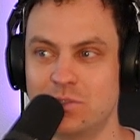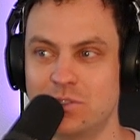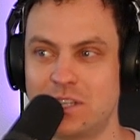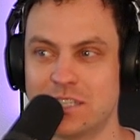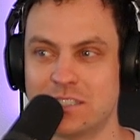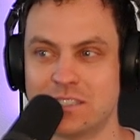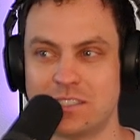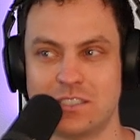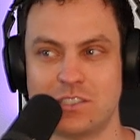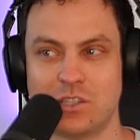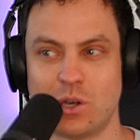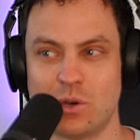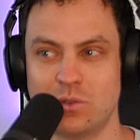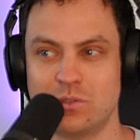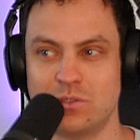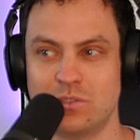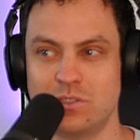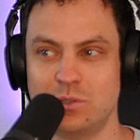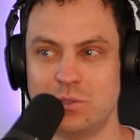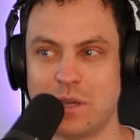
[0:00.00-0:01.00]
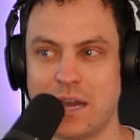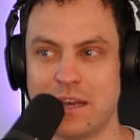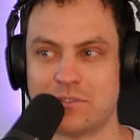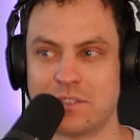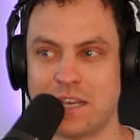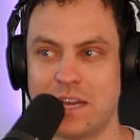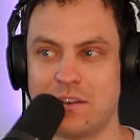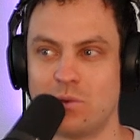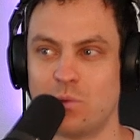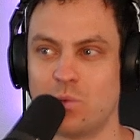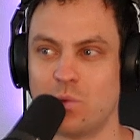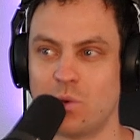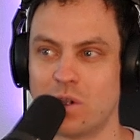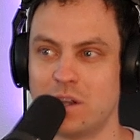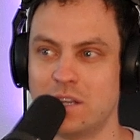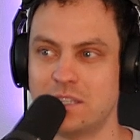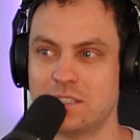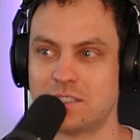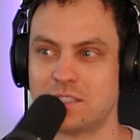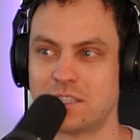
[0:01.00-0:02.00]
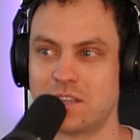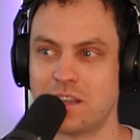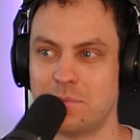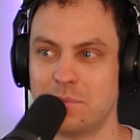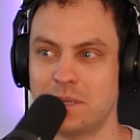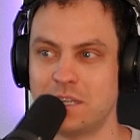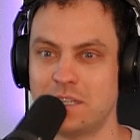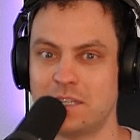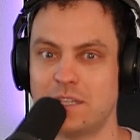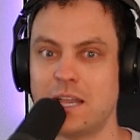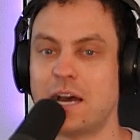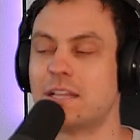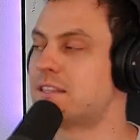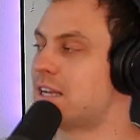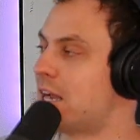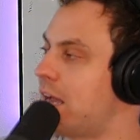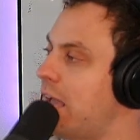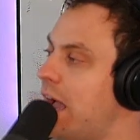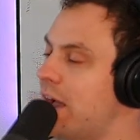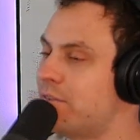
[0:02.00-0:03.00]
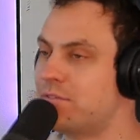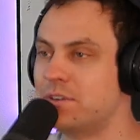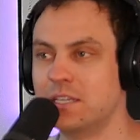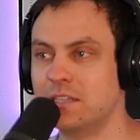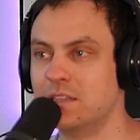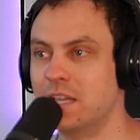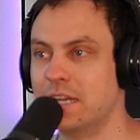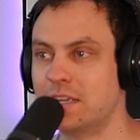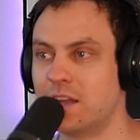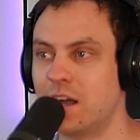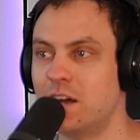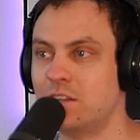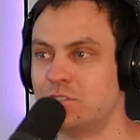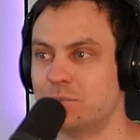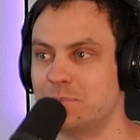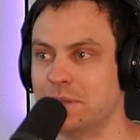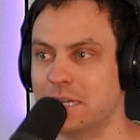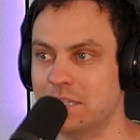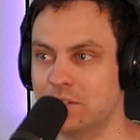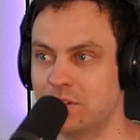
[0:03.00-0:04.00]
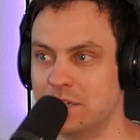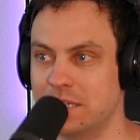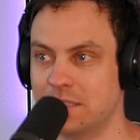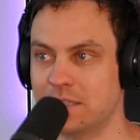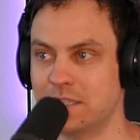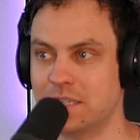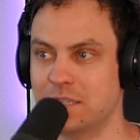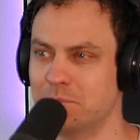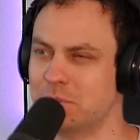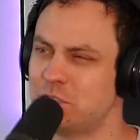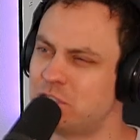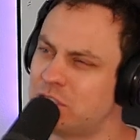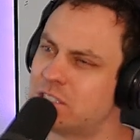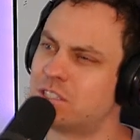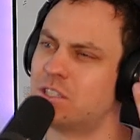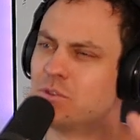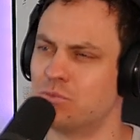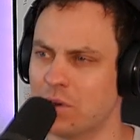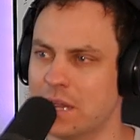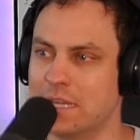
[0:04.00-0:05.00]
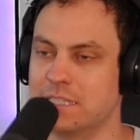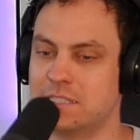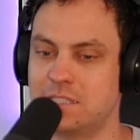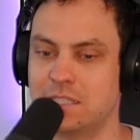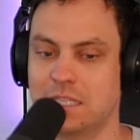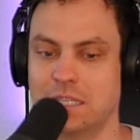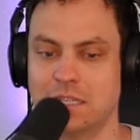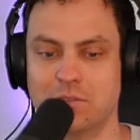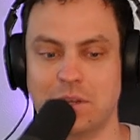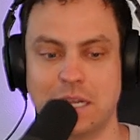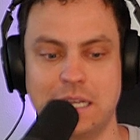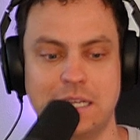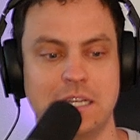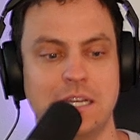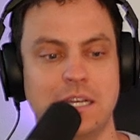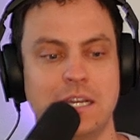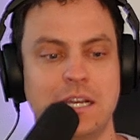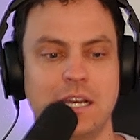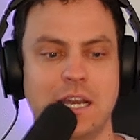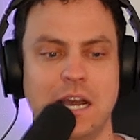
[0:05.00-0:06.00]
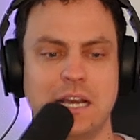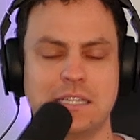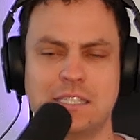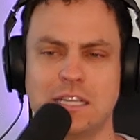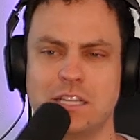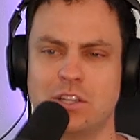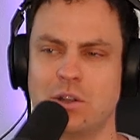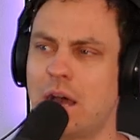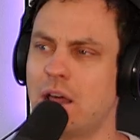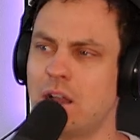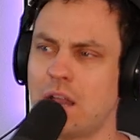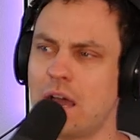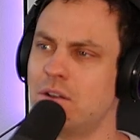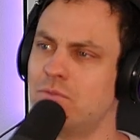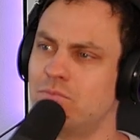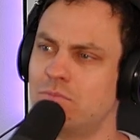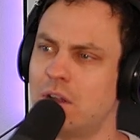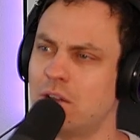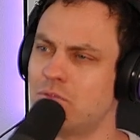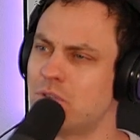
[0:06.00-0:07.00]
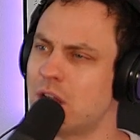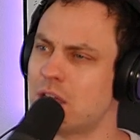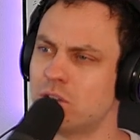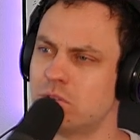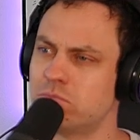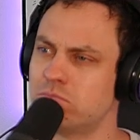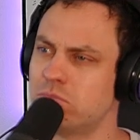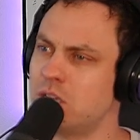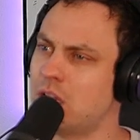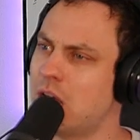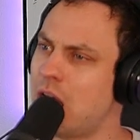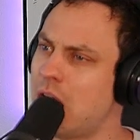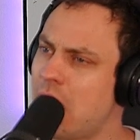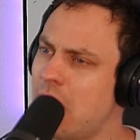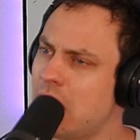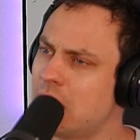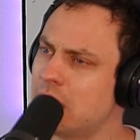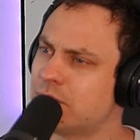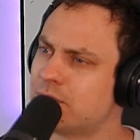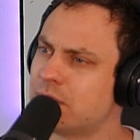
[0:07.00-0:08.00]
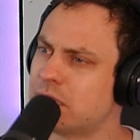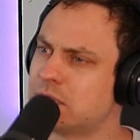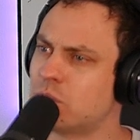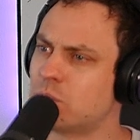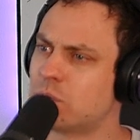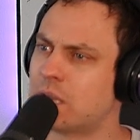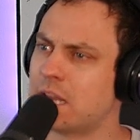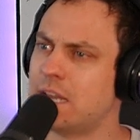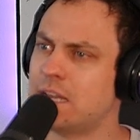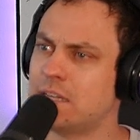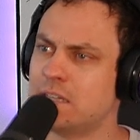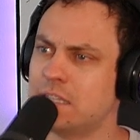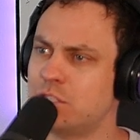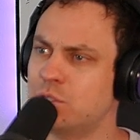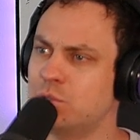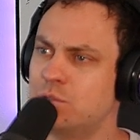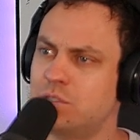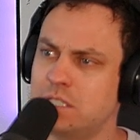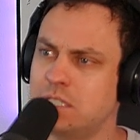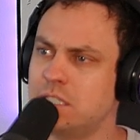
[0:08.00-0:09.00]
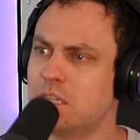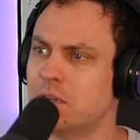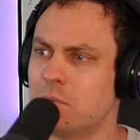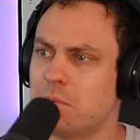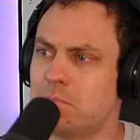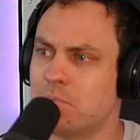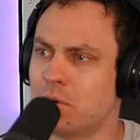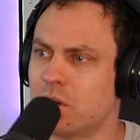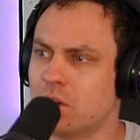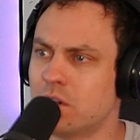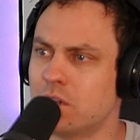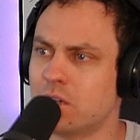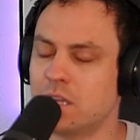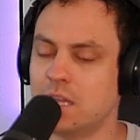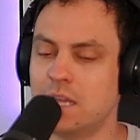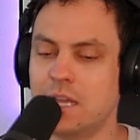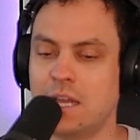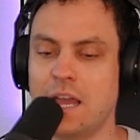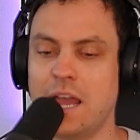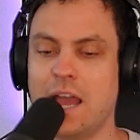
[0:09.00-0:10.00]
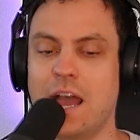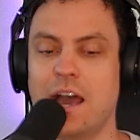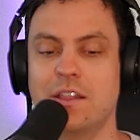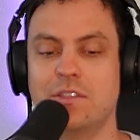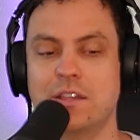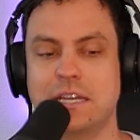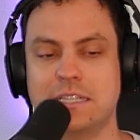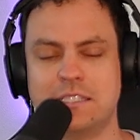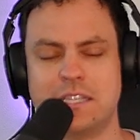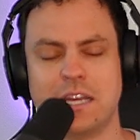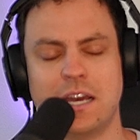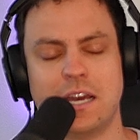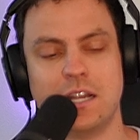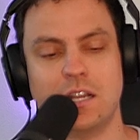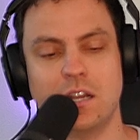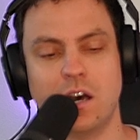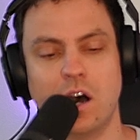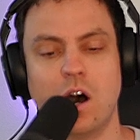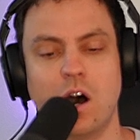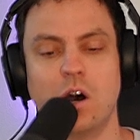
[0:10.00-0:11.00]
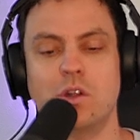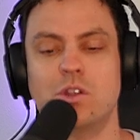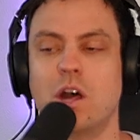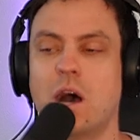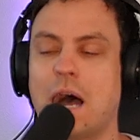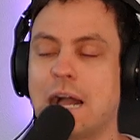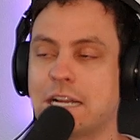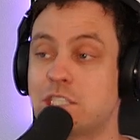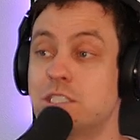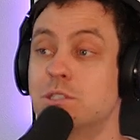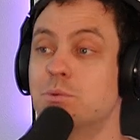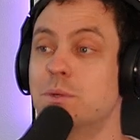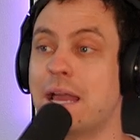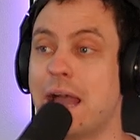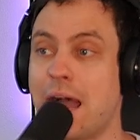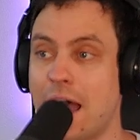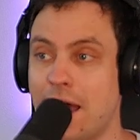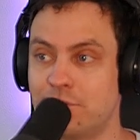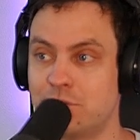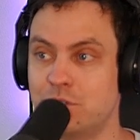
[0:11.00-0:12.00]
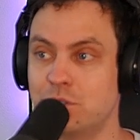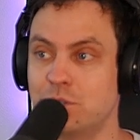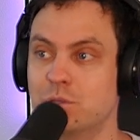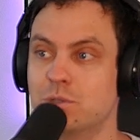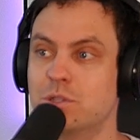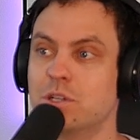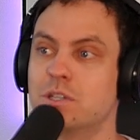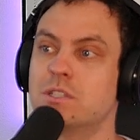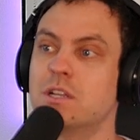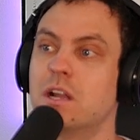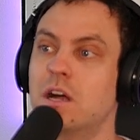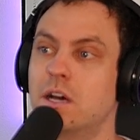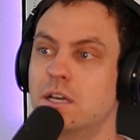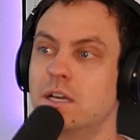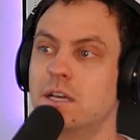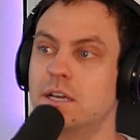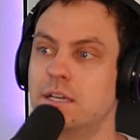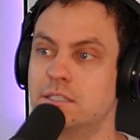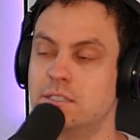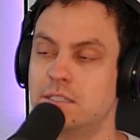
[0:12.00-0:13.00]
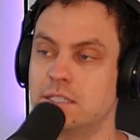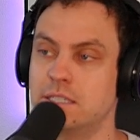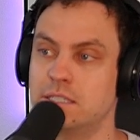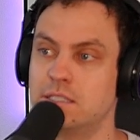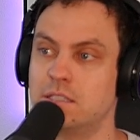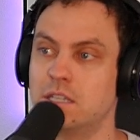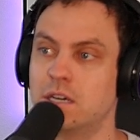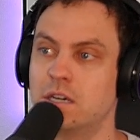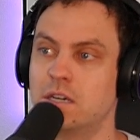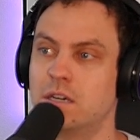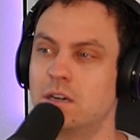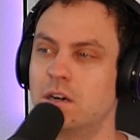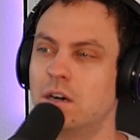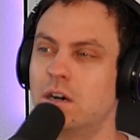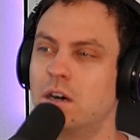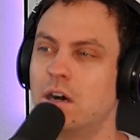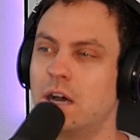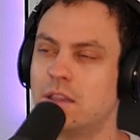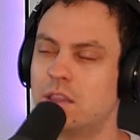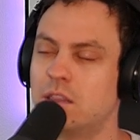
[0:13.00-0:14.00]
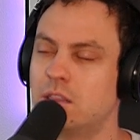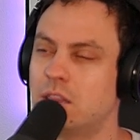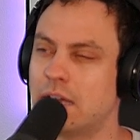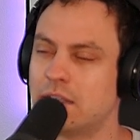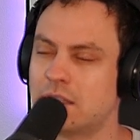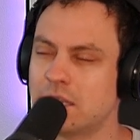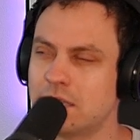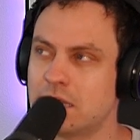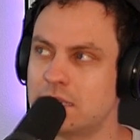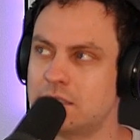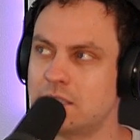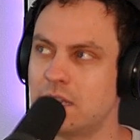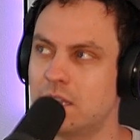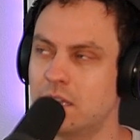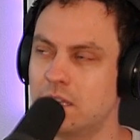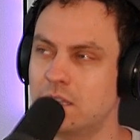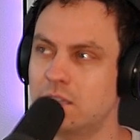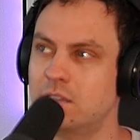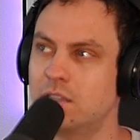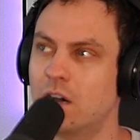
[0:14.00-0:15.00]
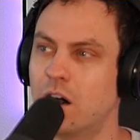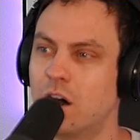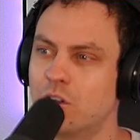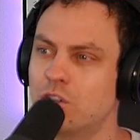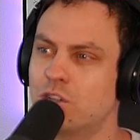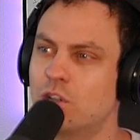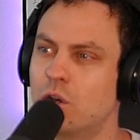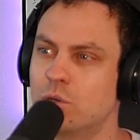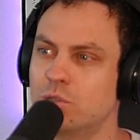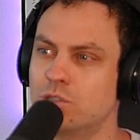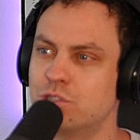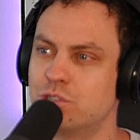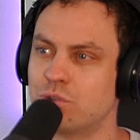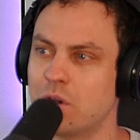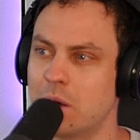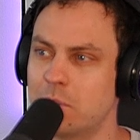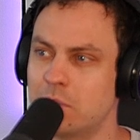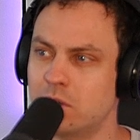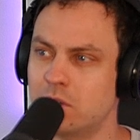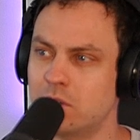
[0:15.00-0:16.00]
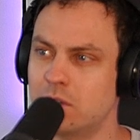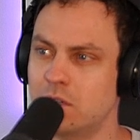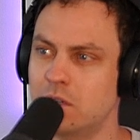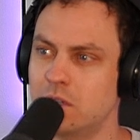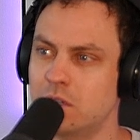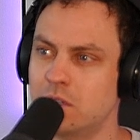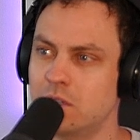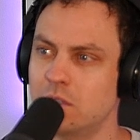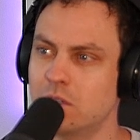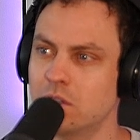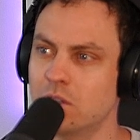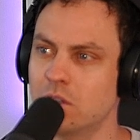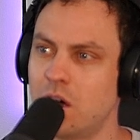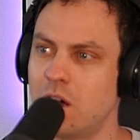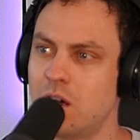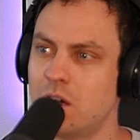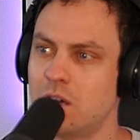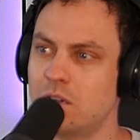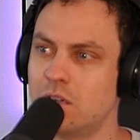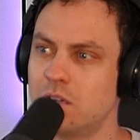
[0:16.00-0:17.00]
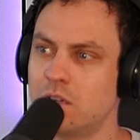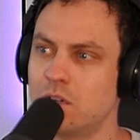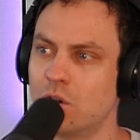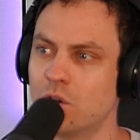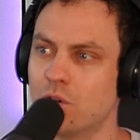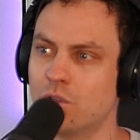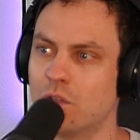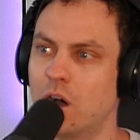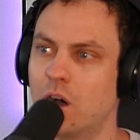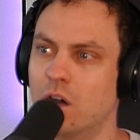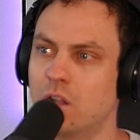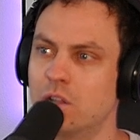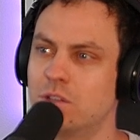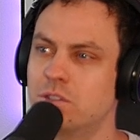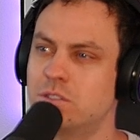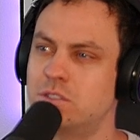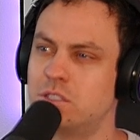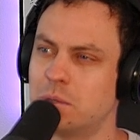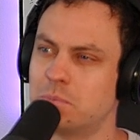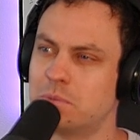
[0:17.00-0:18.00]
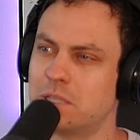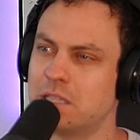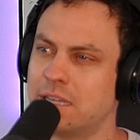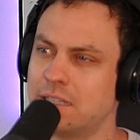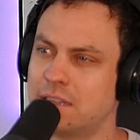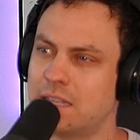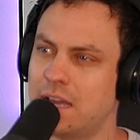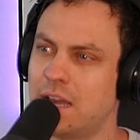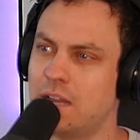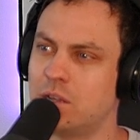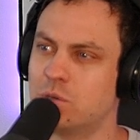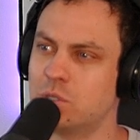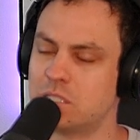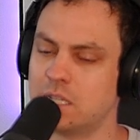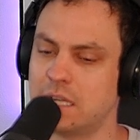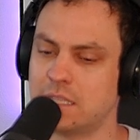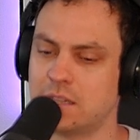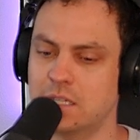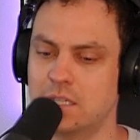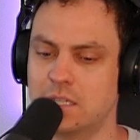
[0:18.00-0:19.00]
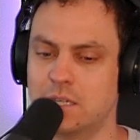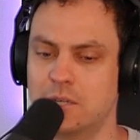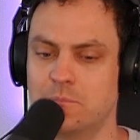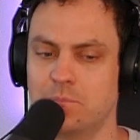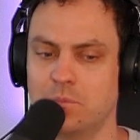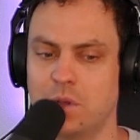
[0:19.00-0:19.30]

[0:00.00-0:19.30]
because don't you have to have a warrant to right. come in? Not that I have any like contraband or anything, but just the rights thing, right? Yeah. yeah, yeah. I said I, I'd, I'd rather not if that's okay. Like you see, I'm a bird, and they said, oh no, actually we have to. There's an, it's it's the I, I think they said the unknown trouble law or the hmm. uh, something like that. It was yeah. like the